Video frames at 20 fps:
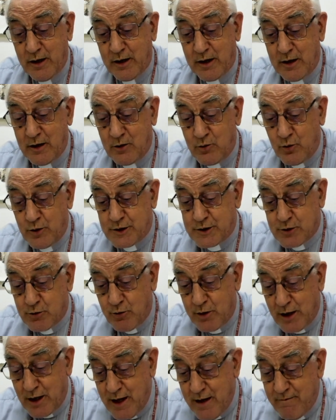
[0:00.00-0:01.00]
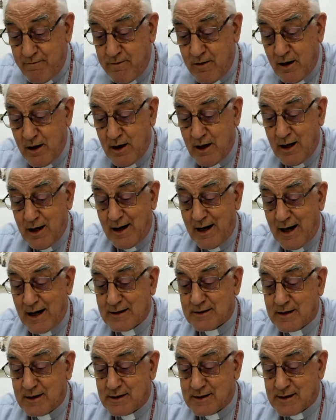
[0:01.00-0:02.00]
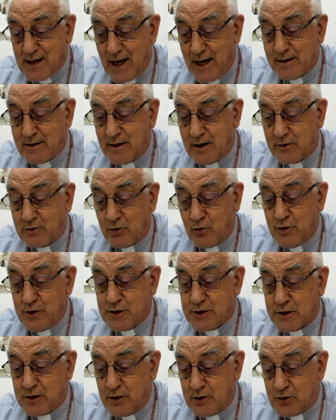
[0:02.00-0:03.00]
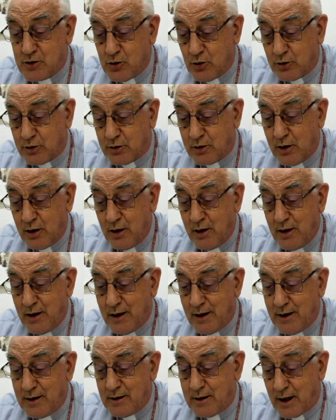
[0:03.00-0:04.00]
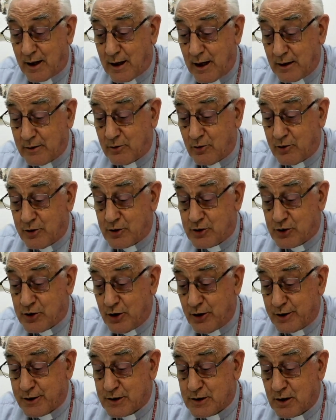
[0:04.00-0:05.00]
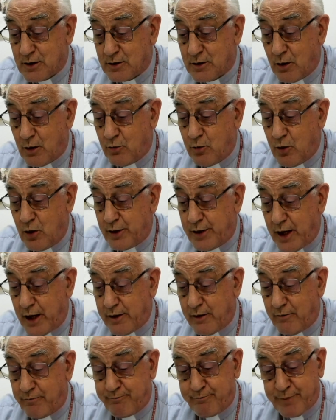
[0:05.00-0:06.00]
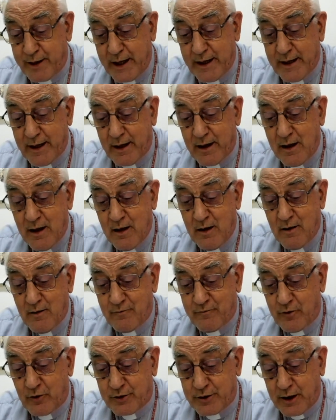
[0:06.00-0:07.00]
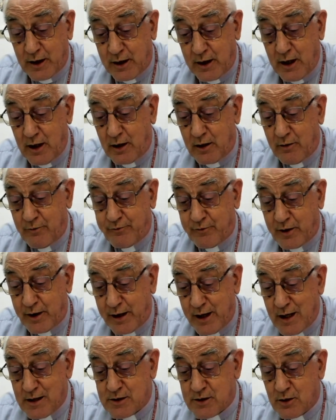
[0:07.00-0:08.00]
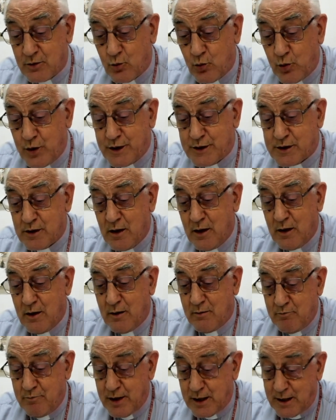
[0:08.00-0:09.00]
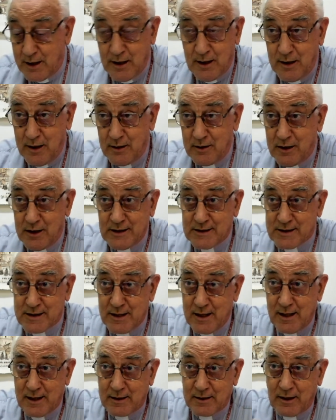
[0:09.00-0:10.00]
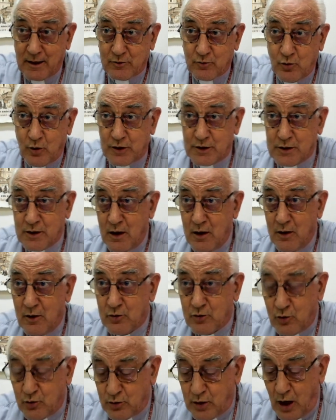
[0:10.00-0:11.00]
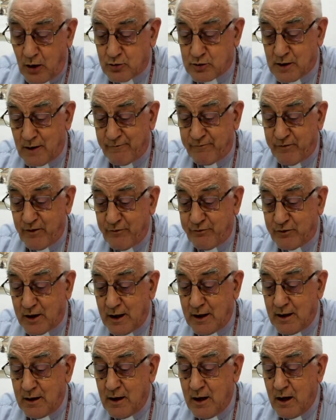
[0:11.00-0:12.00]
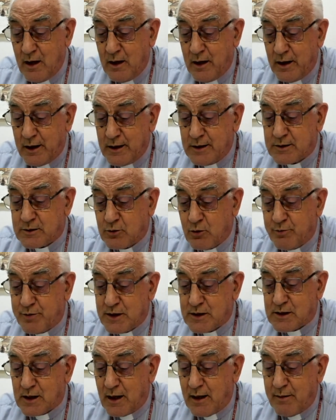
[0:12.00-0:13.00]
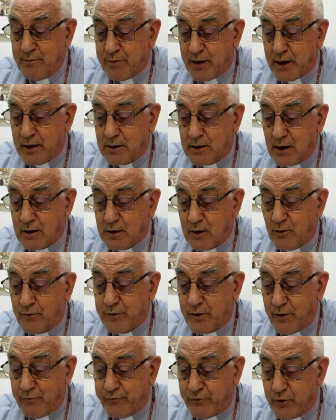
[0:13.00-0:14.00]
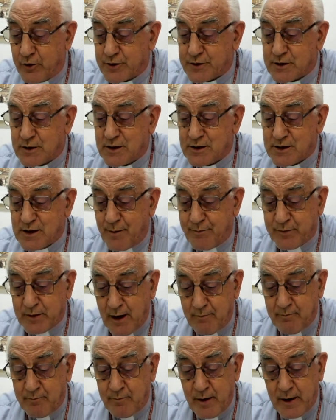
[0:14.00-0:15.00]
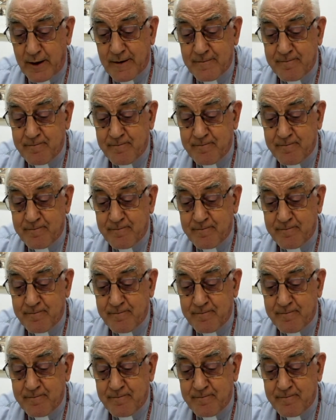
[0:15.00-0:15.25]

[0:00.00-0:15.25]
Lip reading: in which we live, has decided to institute in the Catholic Church the World Day of Prayer for the Care of Creation, which, beginning this year, that was 2015, is to be celebrated on the 1st September.